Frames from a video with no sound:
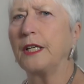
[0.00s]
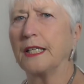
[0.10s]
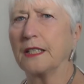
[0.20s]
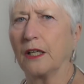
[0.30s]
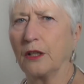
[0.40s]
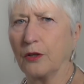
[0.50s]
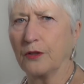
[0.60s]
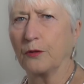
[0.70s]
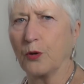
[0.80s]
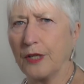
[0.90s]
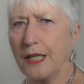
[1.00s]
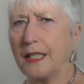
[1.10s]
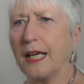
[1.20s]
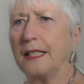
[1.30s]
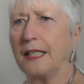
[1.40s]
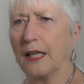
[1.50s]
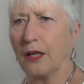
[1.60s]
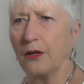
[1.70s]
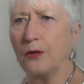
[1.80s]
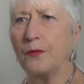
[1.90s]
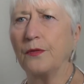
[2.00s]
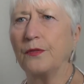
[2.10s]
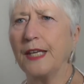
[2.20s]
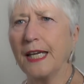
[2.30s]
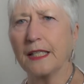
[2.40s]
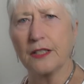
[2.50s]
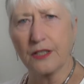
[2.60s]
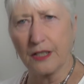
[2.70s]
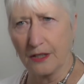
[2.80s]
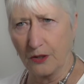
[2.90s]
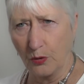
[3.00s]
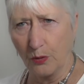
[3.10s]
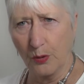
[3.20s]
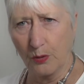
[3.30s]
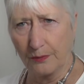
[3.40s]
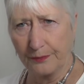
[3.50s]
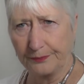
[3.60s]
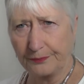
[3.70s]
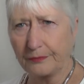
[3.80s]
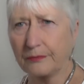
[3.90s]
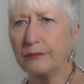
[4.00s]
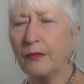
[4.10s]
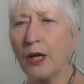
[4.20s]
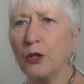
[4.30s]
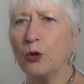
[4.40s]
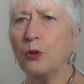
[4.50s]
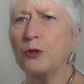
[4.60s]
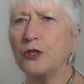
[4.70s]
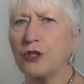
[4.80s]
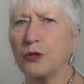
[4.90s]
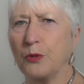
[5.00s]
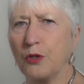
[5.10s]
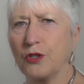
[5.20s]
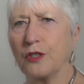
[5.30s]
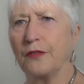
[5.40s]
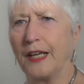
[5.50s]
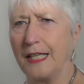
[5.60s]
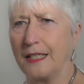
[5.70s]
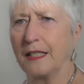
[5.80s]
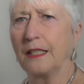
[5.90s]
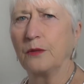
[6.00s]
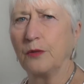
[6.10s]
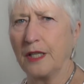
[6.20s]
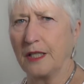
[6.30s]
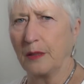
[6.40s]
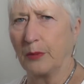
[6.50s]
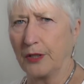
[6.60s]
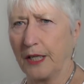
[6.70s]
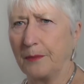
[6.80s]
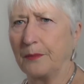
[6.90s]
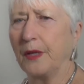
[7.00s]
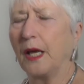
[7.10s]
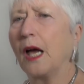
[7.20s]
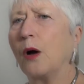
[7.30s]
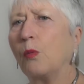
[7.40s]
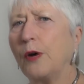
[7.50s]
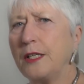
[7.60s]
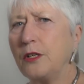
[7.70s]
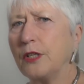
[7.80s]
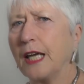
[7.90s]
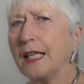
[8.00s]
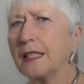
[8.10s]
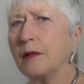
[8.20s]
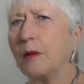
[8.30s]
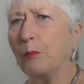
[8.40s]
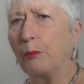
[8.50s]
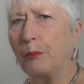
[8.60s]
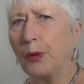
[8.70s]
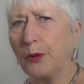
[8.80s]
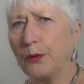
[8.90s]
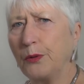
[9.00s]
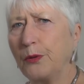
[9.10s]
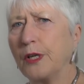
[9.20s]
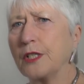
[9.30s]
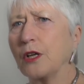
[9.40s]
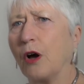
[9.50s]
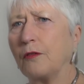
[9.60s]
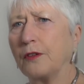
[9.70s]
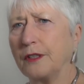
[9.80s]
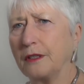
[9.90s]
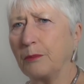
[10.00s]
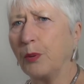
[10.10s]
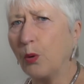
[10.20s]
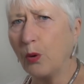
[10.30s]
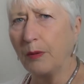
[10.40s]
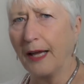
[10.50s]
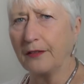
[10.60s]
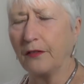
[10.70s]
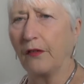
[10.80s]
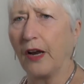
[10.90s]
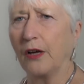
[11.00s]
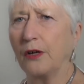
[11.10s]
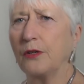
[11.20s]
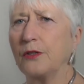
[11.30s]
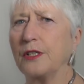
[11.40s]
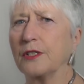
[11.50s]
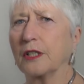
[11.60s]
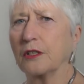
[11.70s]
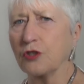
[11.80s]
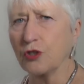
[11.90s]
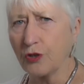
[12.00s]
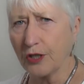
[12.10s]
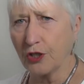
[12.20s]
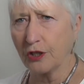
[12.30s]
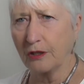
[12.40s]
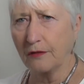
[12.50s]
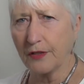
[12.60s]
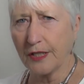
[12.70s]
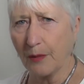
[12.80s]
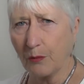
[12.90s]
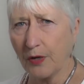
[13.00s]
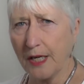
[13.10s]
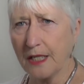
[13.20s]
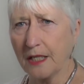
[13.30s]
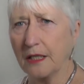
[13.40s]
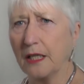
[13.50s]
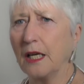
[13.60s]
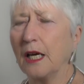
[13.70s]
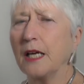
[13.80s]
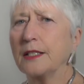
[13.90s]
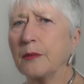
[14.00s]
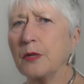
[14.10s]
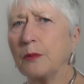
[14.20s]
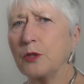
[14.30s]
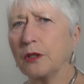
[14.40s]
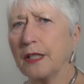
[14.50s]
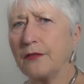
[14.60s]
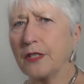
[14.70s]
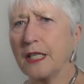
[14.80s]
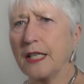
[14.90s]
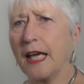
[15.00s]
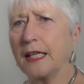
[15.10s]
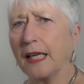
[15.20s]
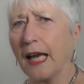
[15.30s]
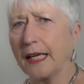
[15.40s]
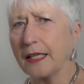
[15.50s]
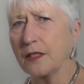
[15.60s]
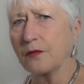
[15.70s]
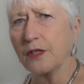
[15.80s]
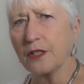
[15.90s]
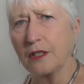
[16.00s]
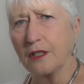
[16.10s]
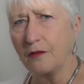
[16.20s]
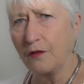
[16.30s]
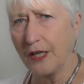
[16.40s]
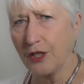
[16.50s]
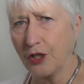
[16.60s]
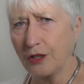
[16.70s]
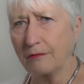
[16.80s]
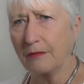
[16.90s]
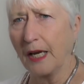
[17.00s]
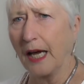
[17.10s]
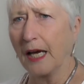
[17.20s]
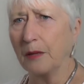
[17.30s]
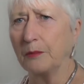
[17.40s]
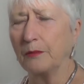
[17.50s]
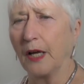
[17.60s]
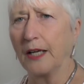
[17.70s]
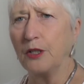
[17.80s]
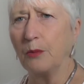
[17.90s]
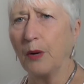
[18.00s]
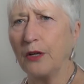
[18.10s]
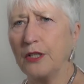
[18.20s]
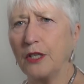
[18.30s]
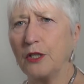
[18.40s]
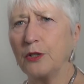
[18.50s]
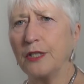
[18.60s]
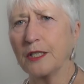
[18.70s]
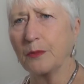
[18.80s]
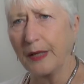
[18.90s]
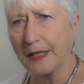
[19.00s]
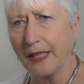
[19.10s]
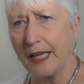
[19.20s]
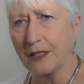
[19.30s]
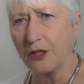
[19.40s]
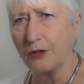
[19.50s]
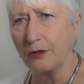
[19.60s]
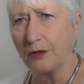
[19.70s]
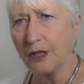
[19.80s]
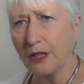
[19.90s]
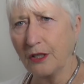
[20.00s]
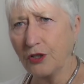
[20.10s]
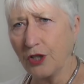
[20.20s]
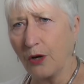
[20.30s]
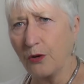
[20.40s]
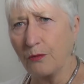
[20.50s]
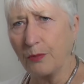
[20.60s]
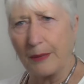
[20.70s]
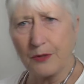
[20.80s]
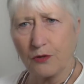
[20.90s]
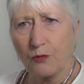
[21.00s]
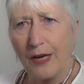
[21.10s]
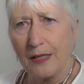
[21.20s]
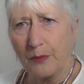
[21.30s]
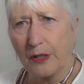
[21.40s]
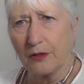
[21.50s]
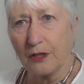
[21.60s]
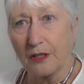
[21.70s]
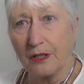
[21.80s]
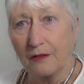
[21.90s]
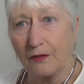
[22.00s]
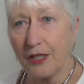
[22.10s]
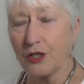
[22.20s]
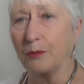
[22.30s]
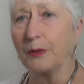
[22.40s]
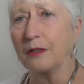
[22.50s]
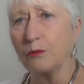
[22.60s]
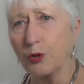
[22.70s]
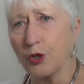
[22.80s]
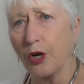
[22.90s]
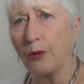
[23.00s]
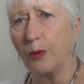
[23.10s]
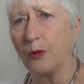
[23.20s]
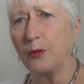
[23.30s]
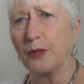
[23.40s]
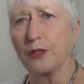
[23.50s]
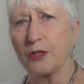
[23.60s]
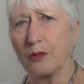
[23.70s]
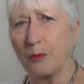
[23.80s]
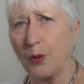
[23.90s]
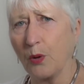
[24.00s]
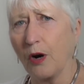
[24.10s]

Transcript: get a lot of green and yellow, they're considered normal. A normal distribution of heat within the body. When you get blue, it's often poor blood flow, there's a constriction for some reason. Sometimes you'll even see that in lungs if there's an infection, like pneumonia. You'd expect that to show, perhaps it's red because it's an infection, but it will show blue because of the poor